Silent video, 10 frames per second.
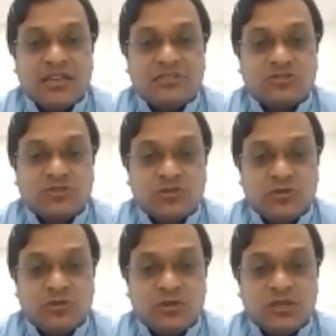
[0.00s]

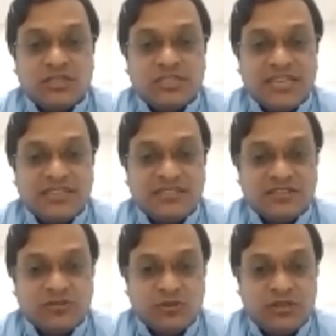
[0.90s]
so there is
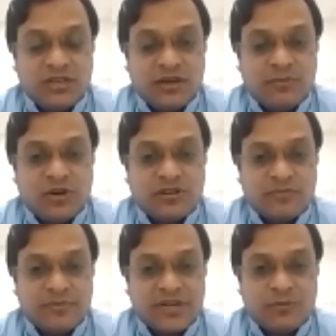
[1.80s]
a good amount
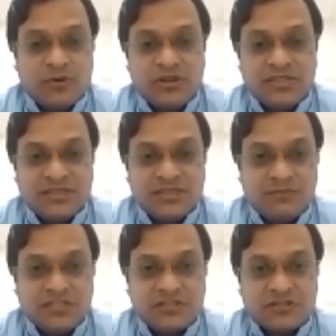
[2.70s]
of
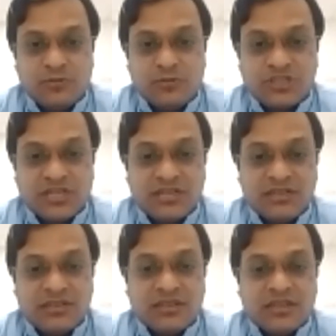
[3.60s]
metabolism,
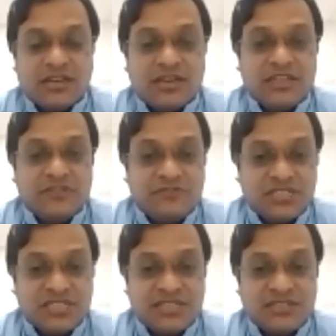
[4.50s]
distribution,
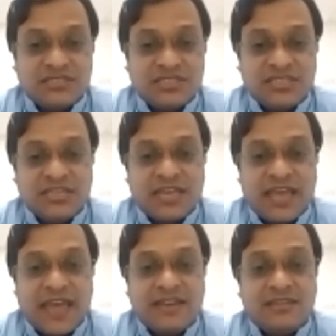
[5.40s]
efficiency,
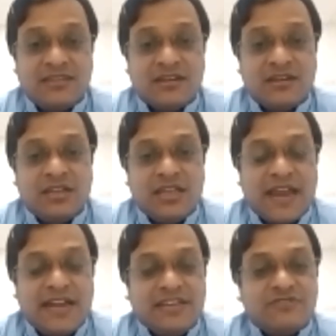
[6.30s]
and the
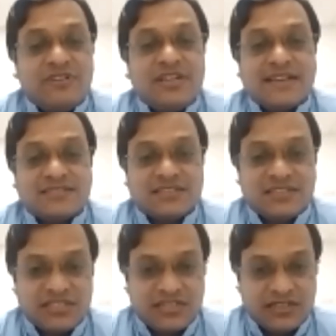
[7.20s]
adequate
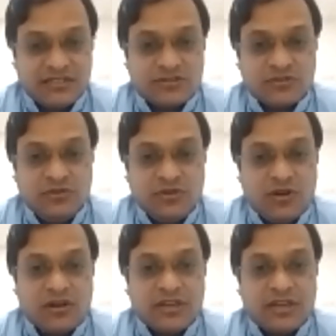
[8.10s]
excretion also,
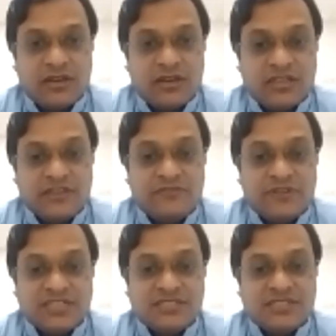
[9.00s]
if
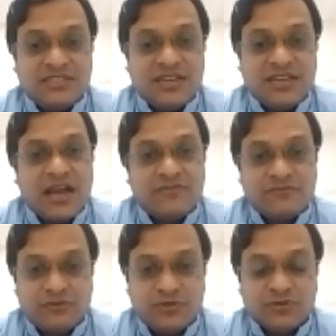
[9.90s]
it is in the
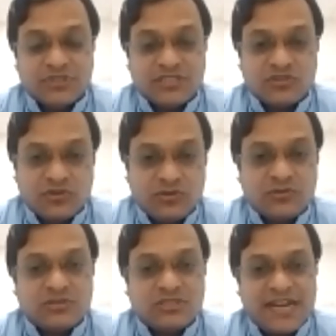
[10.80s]
harmful doses.
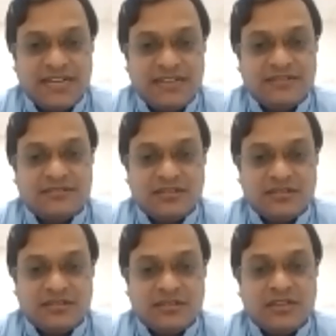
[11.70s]
So child
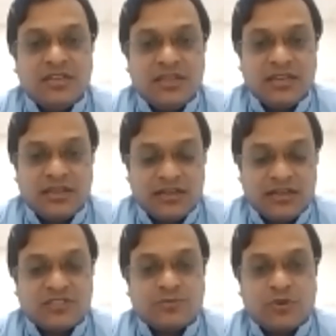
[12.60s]

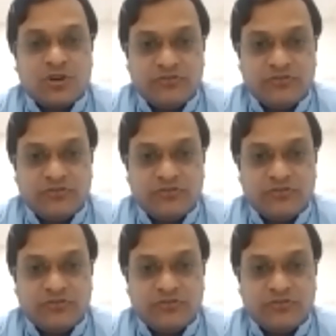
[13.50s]
respond